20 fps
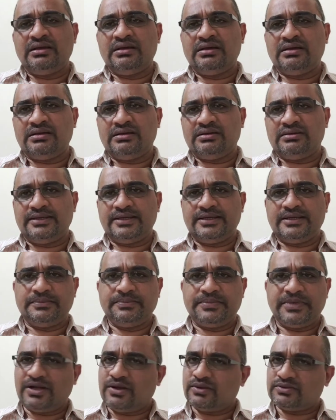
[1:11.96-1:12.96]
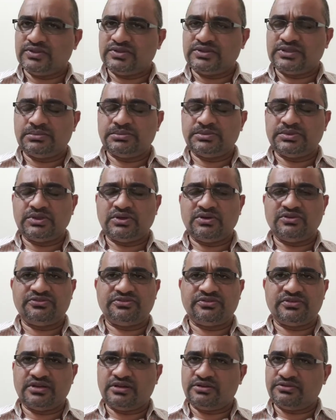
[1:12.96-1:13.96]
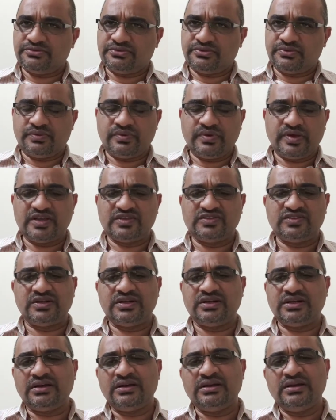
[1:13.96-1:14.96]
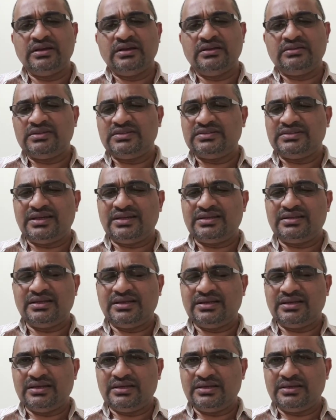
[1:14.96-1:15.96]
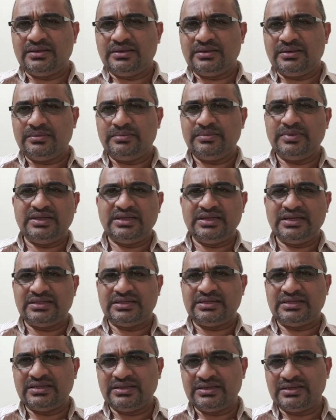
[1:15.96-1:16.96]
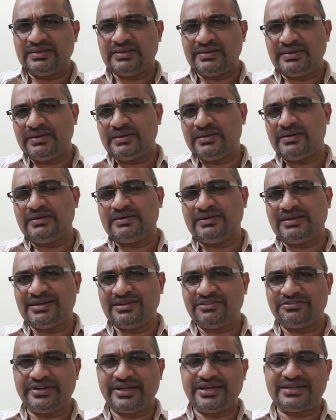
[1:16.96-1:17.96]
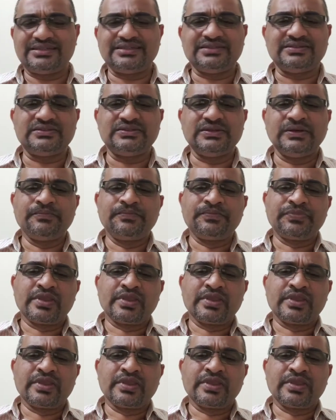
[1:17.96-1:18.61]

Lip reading: then paroxysms of cough, etc. These are the immediate trigger factors.